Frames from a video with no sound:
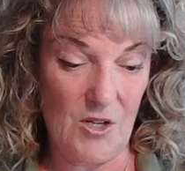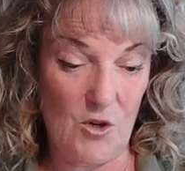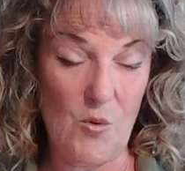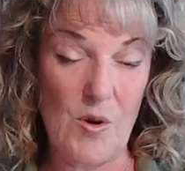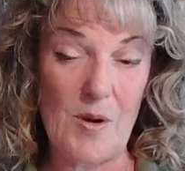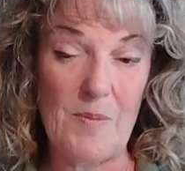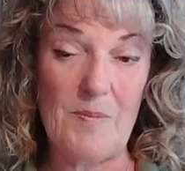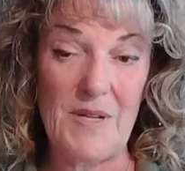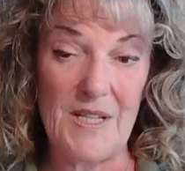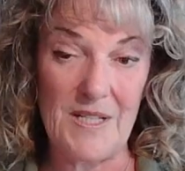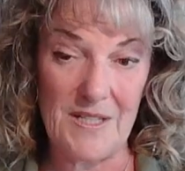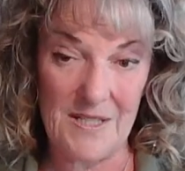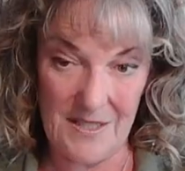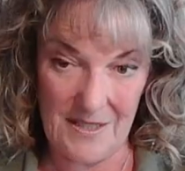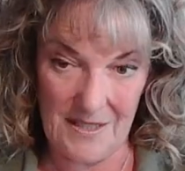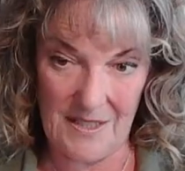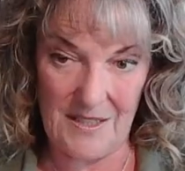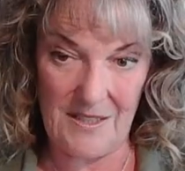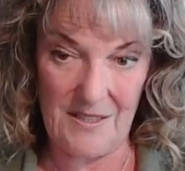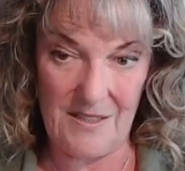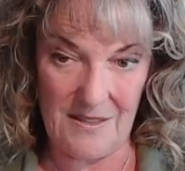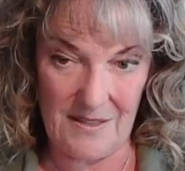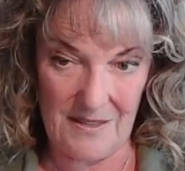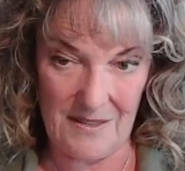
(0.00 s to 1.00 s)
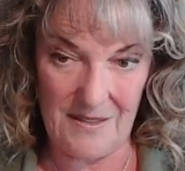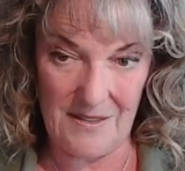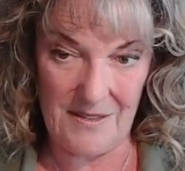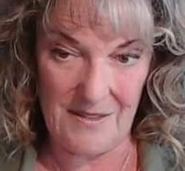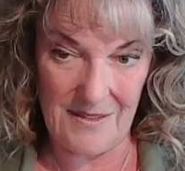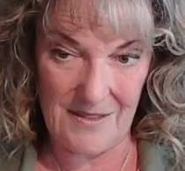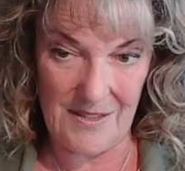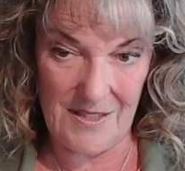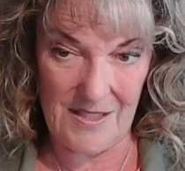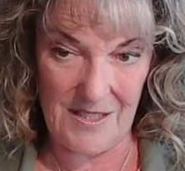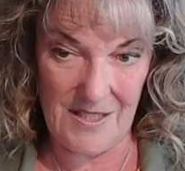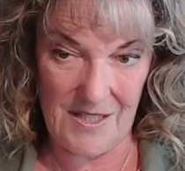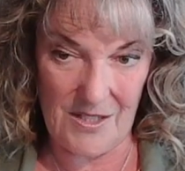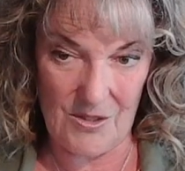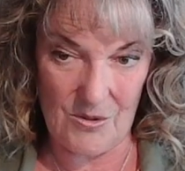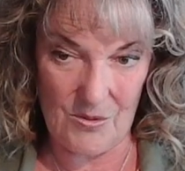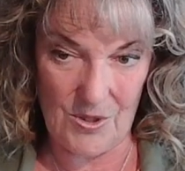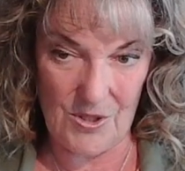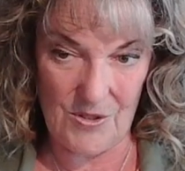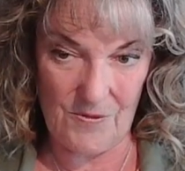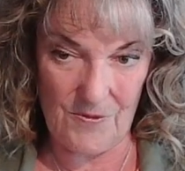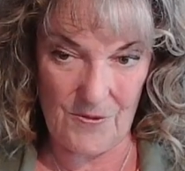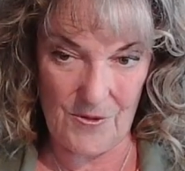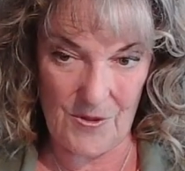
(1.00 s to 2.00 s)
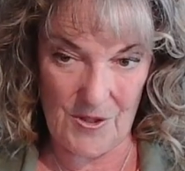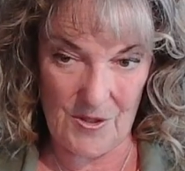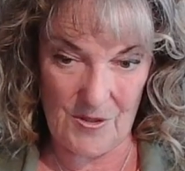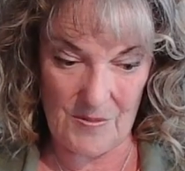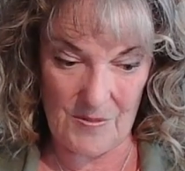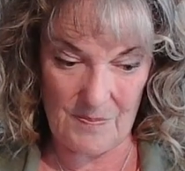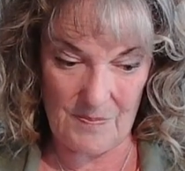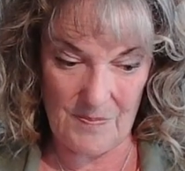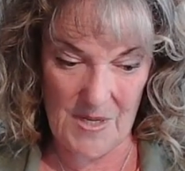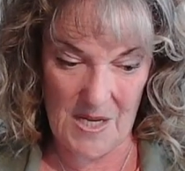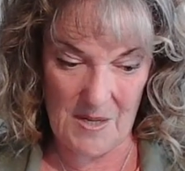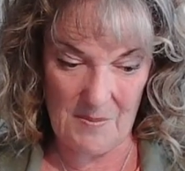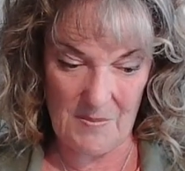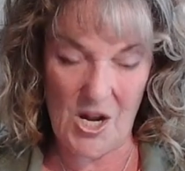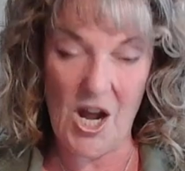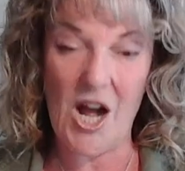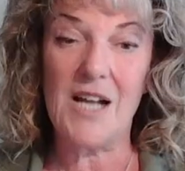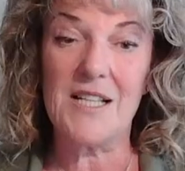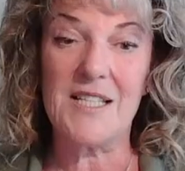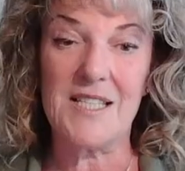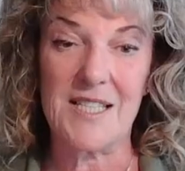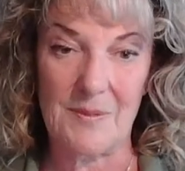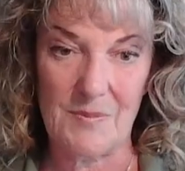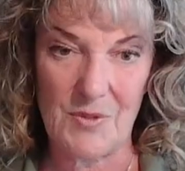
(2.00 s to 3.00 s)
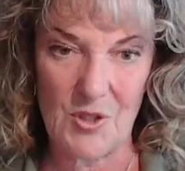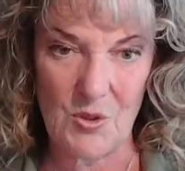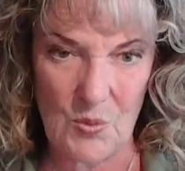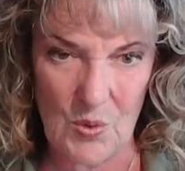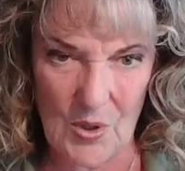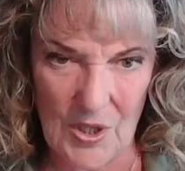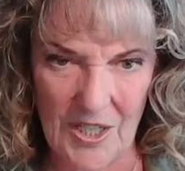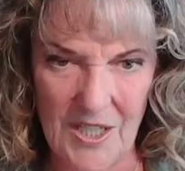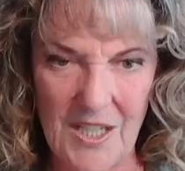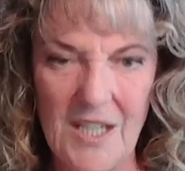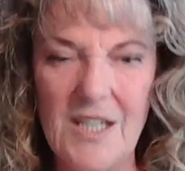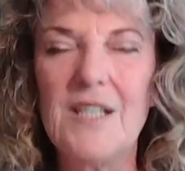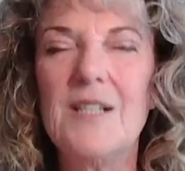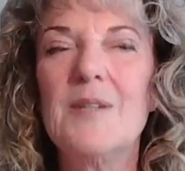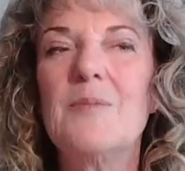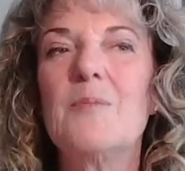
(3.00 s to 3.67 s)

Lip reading: equipment in order for their concept to work,